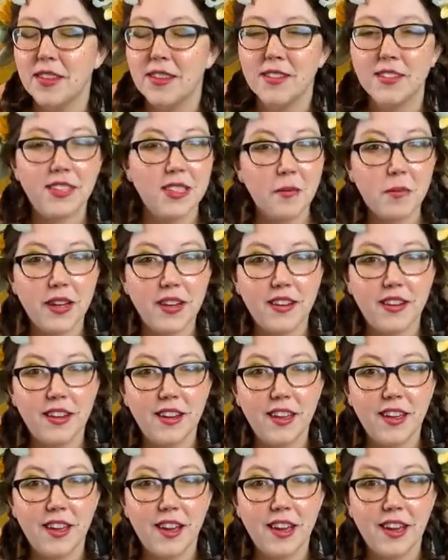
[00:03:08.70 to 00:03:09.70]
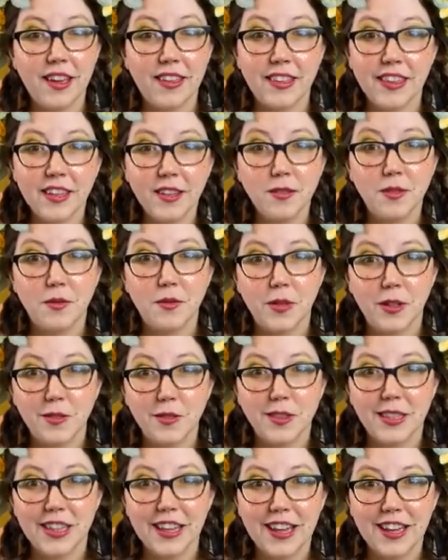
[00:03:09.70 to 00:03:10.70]
Someone, I think it was
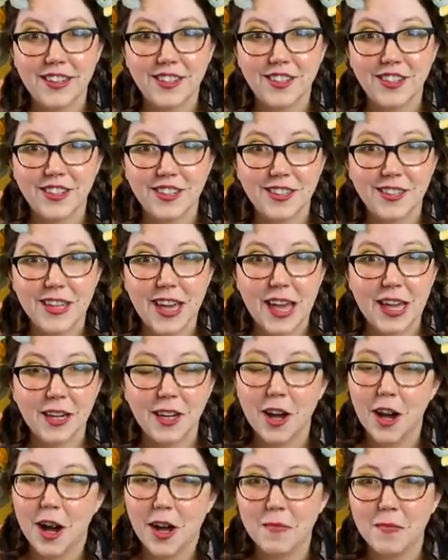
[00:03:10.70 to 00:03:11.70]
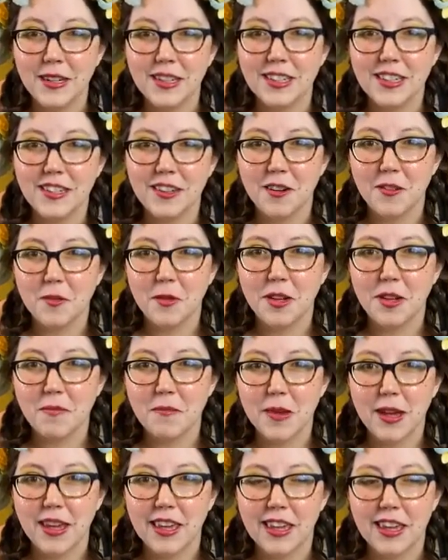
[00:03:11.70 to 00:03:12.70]
Rosie actually, had commented on one of
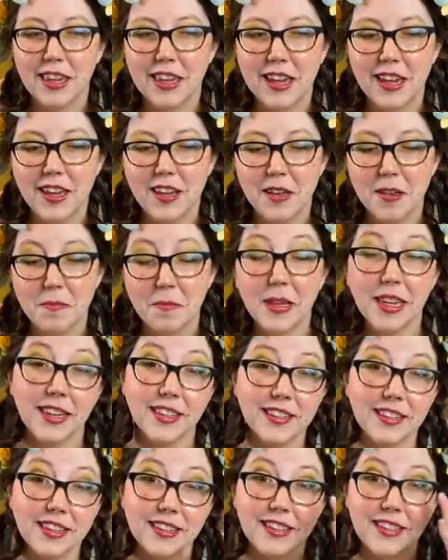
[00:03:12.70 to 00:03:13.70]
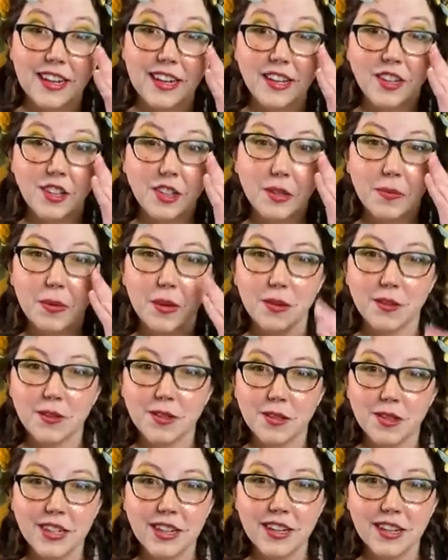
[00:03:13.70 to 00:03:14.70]
my pieces that I just
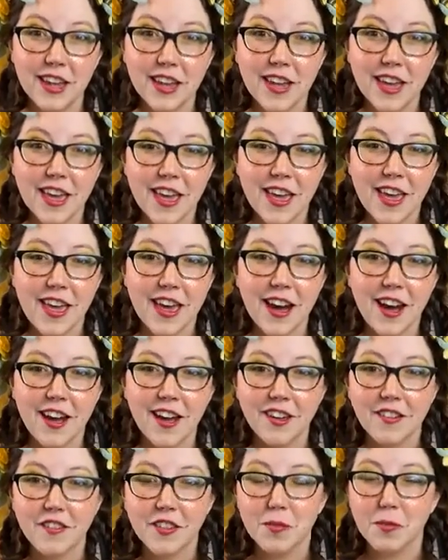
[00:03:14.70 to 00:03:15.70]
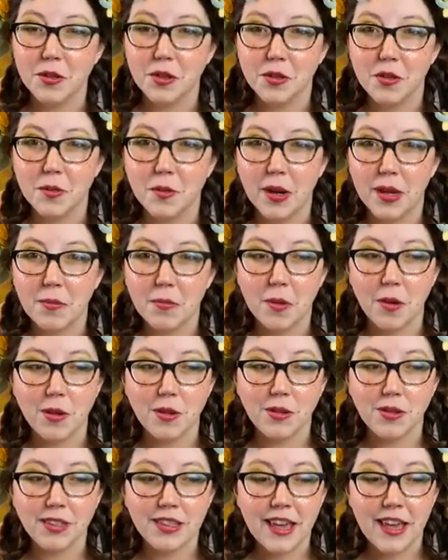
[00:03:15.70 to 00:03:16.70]
posted of the blue and white
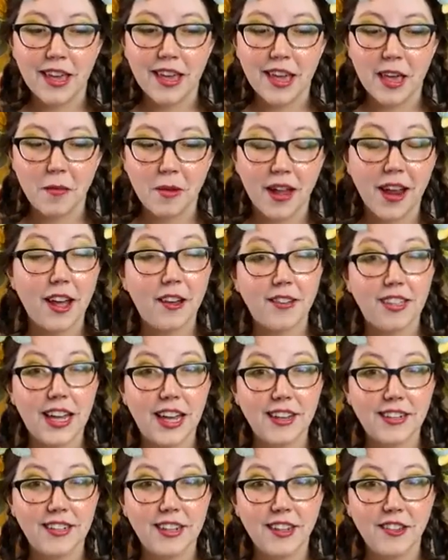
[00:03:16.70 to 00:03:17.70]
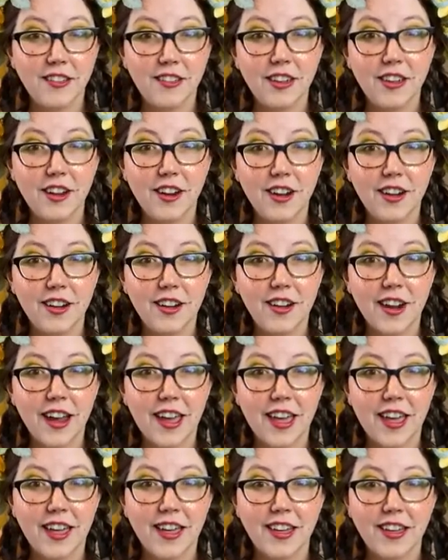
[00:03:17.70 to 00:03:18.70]
bowls about how tactile they are.
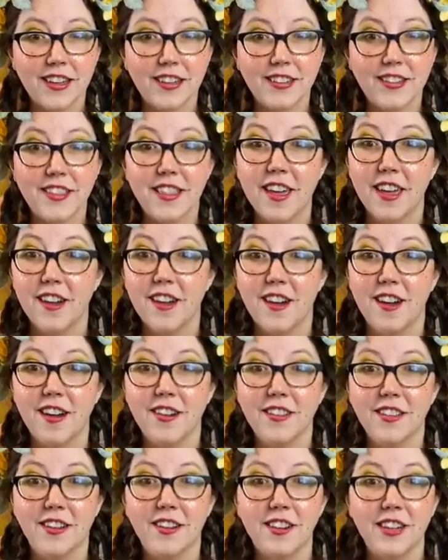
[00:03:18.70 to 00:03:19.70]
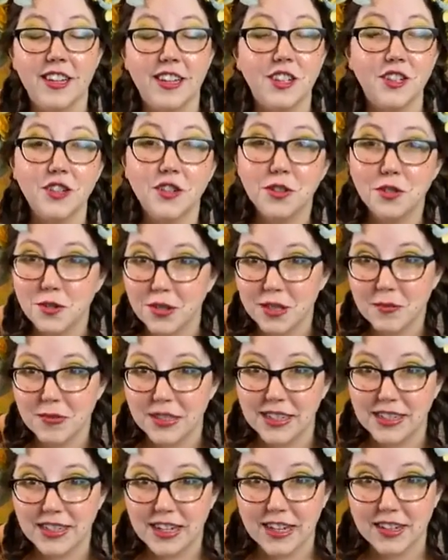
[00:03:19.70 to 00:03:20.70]
And they're
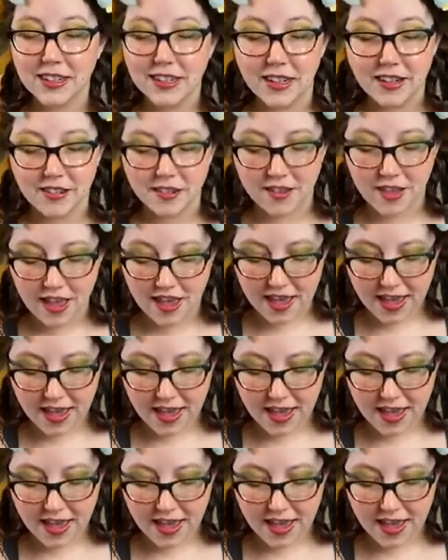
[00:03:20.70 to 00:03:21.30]
extremely tactile.